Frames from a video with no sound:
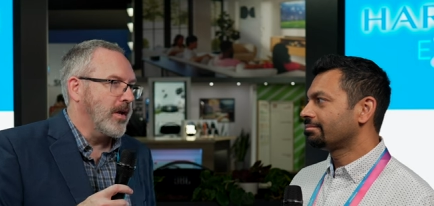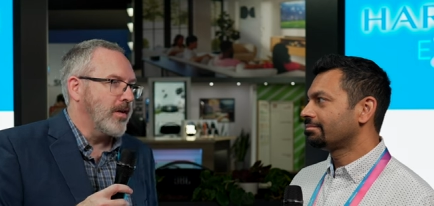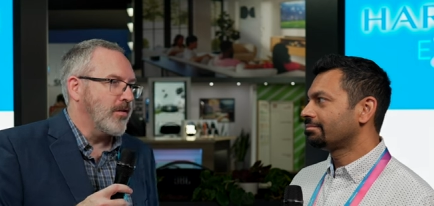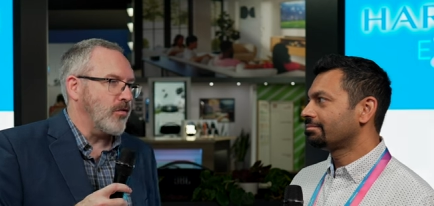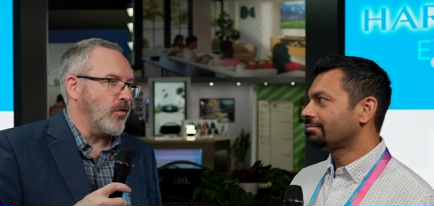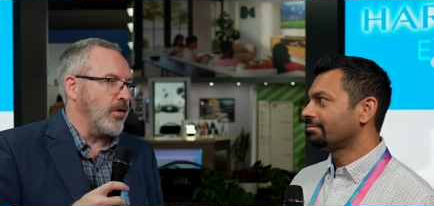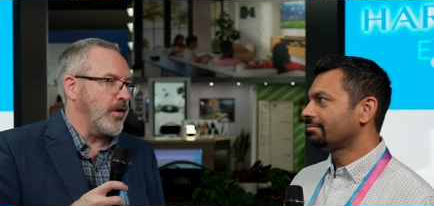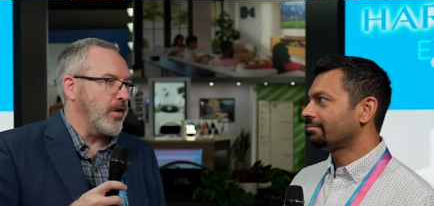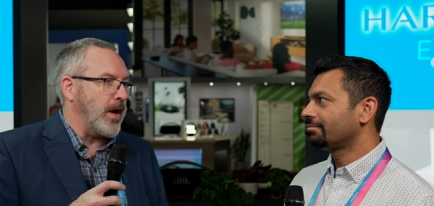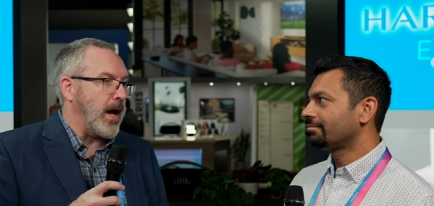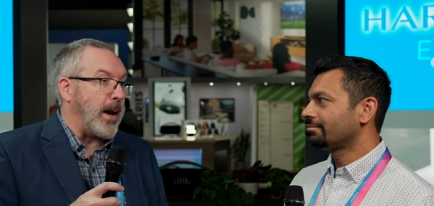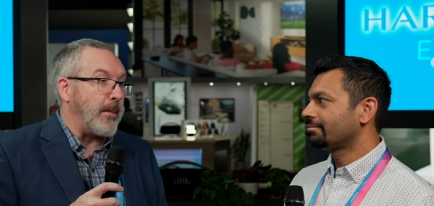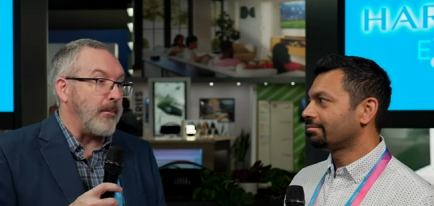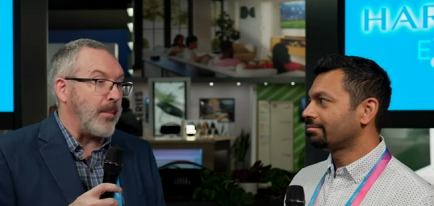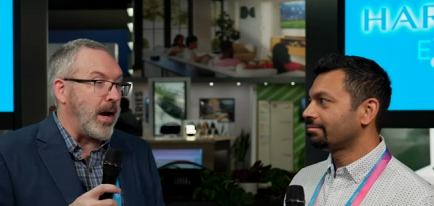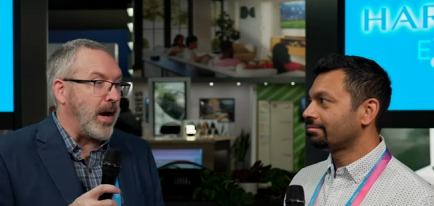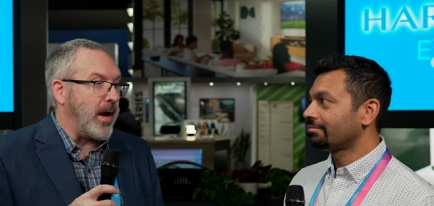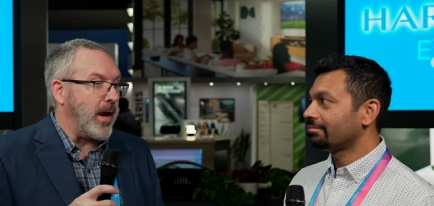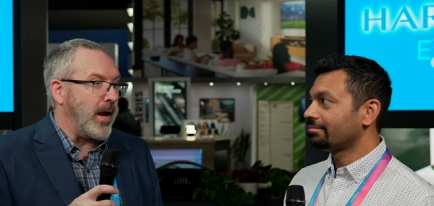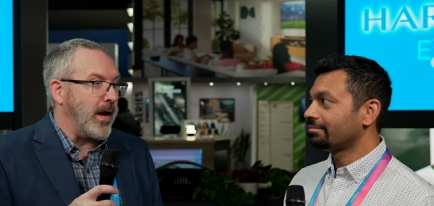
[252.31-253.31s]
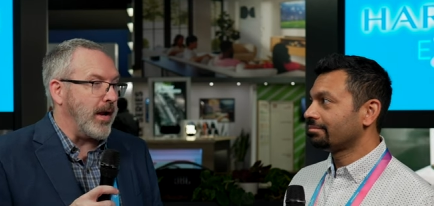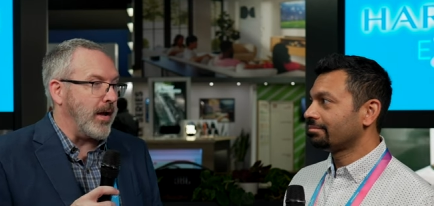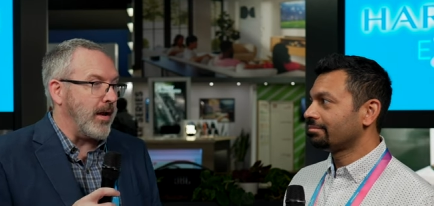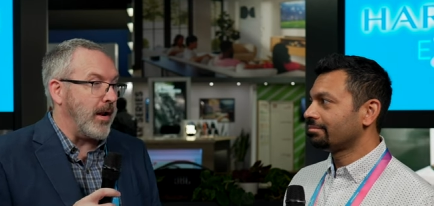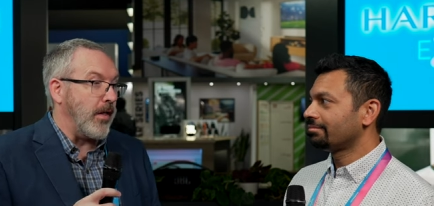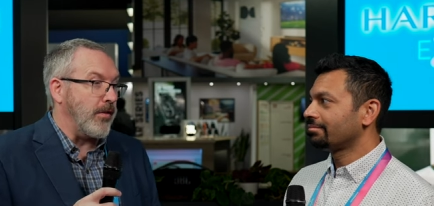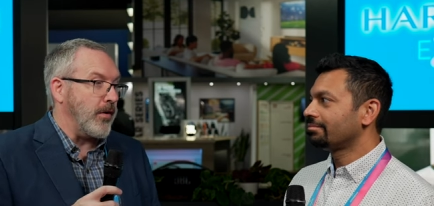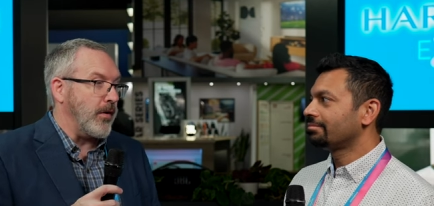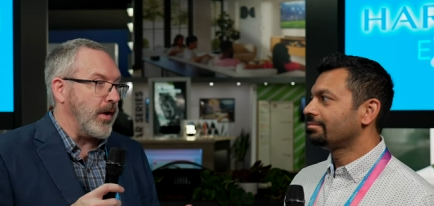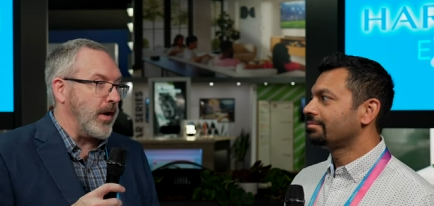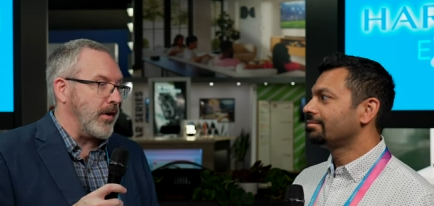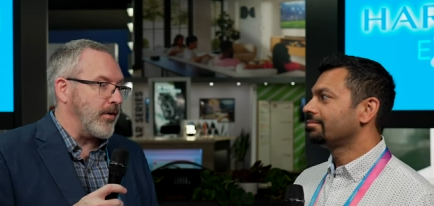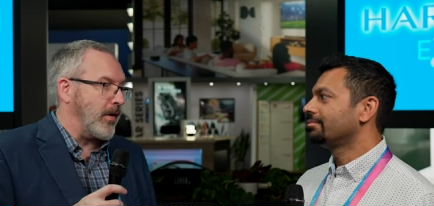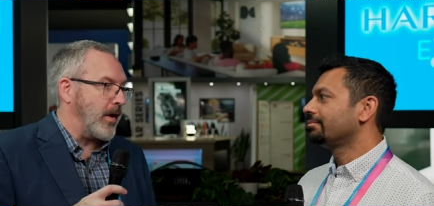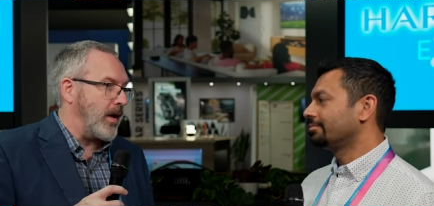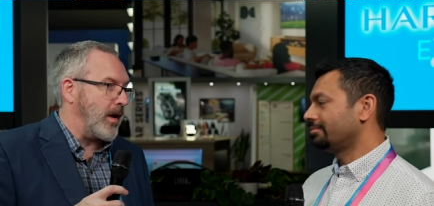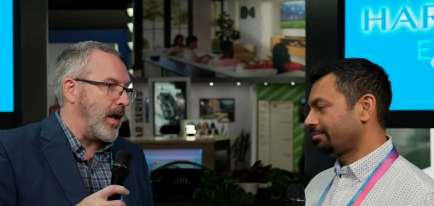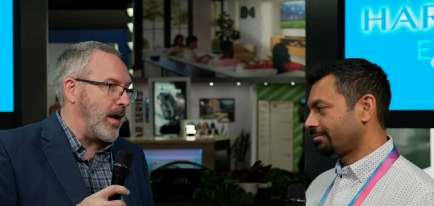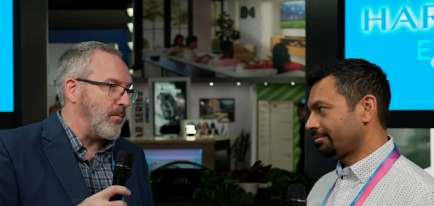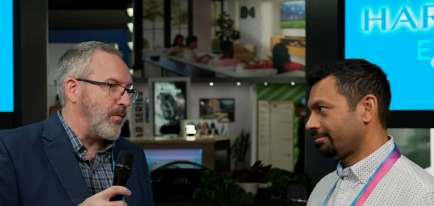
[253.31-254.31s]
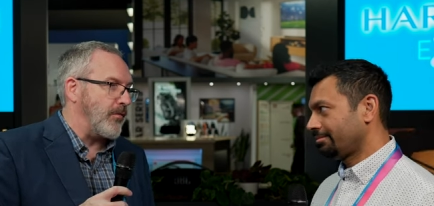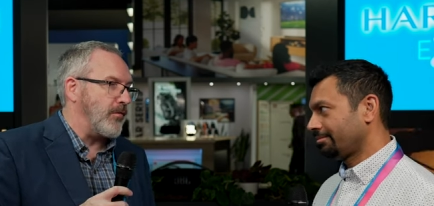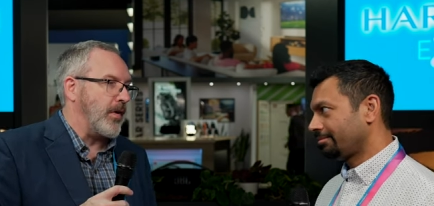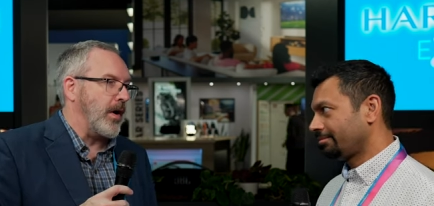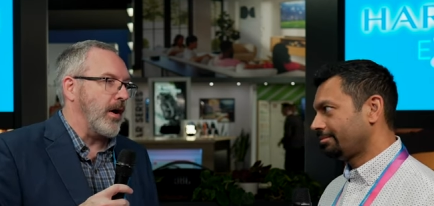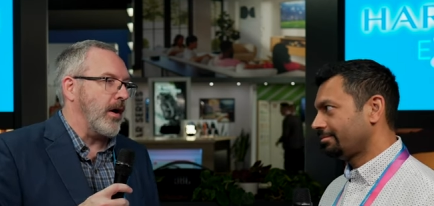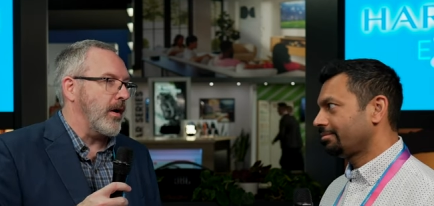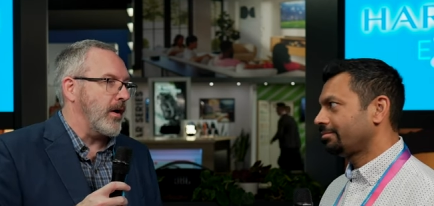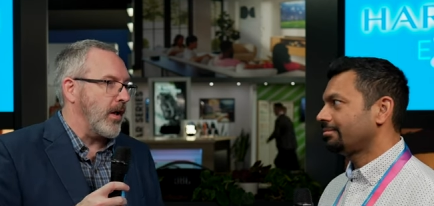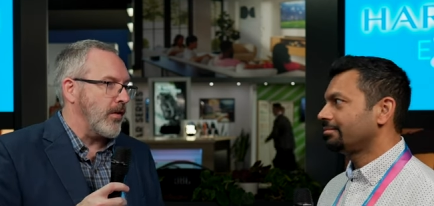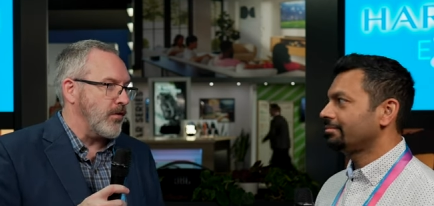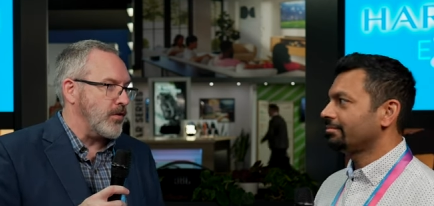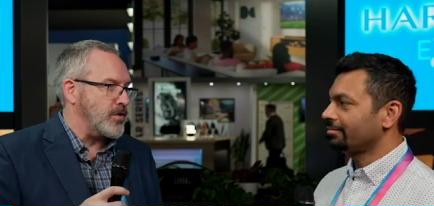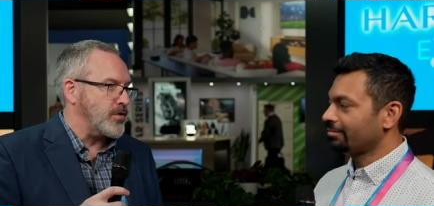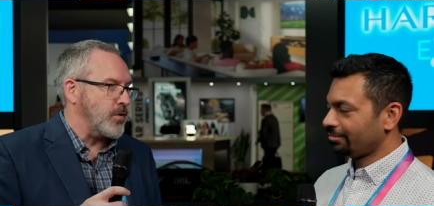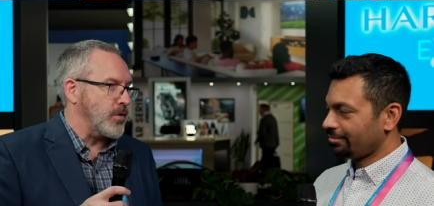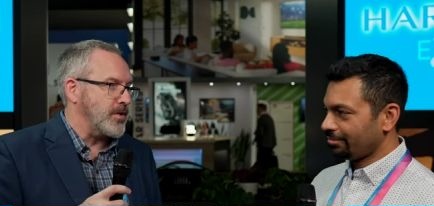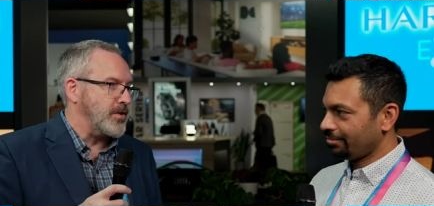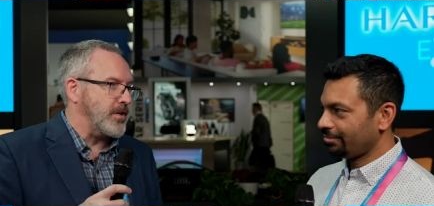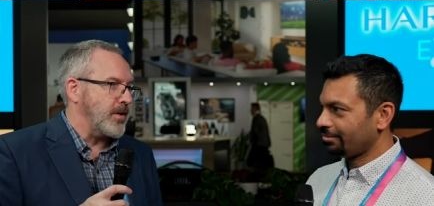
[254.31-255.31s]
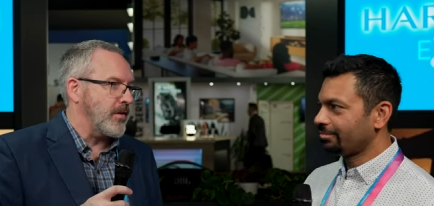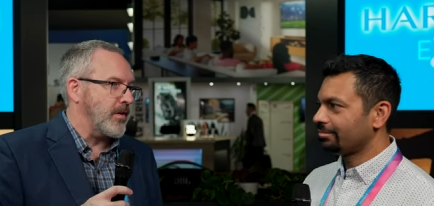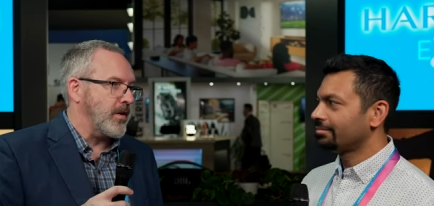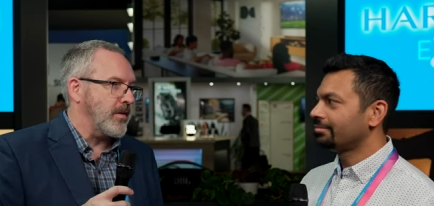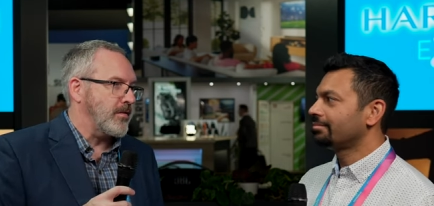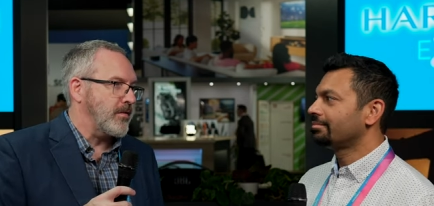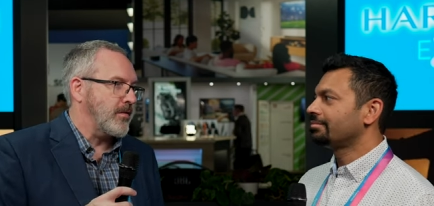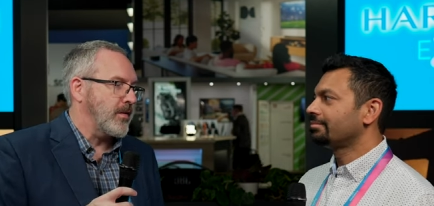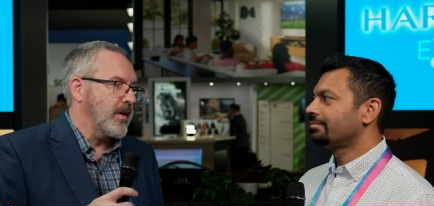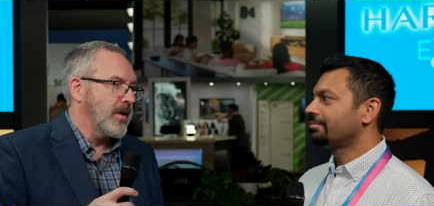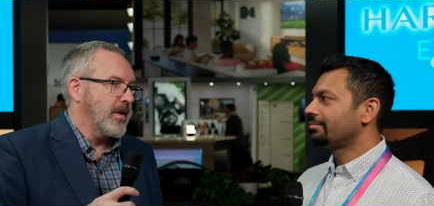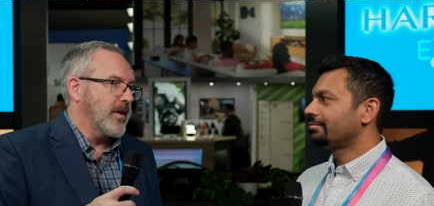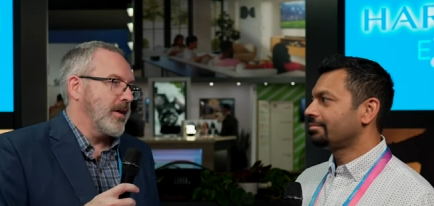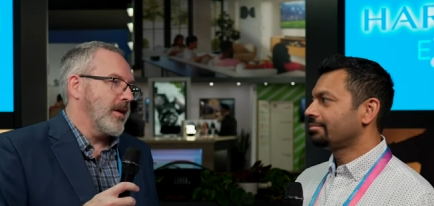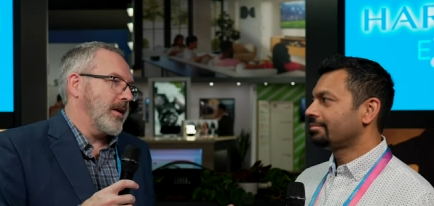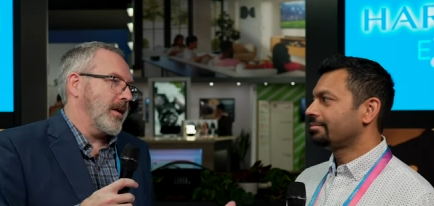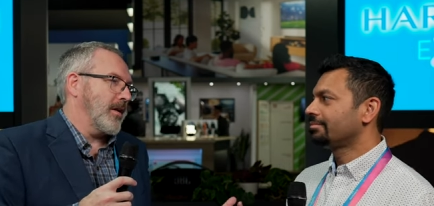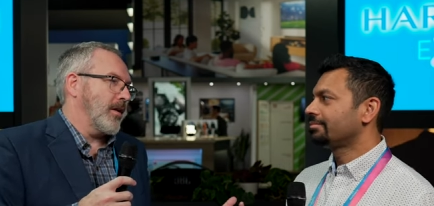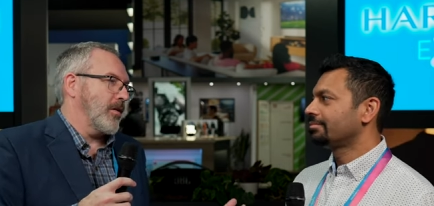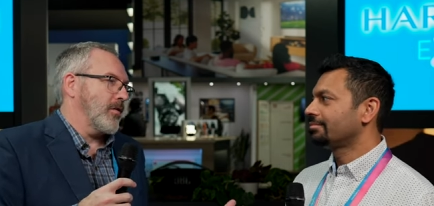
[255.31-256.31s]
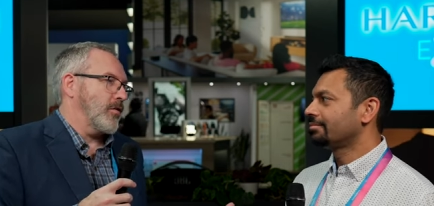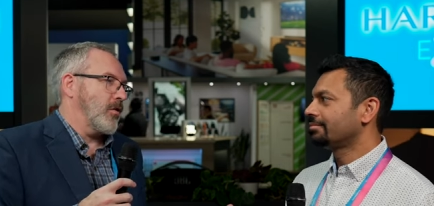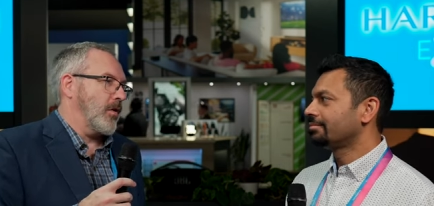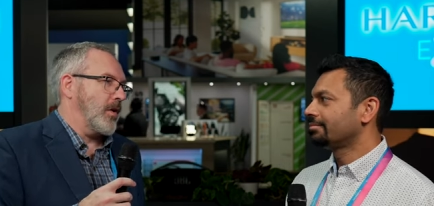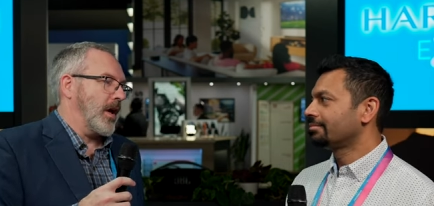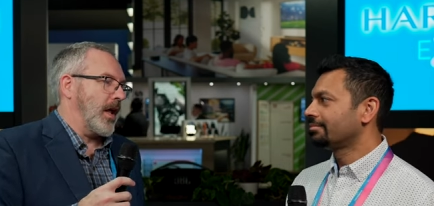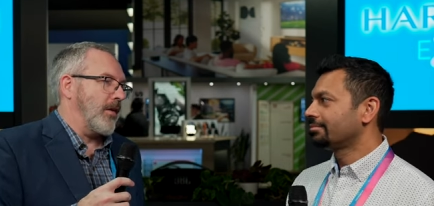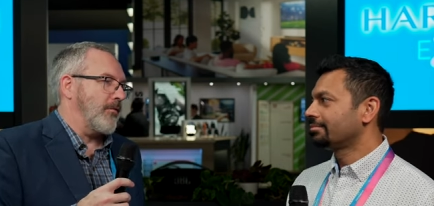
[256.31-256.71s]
Speaker 1: So you're not buying another integrated amplifier and other source units. You know, so you got to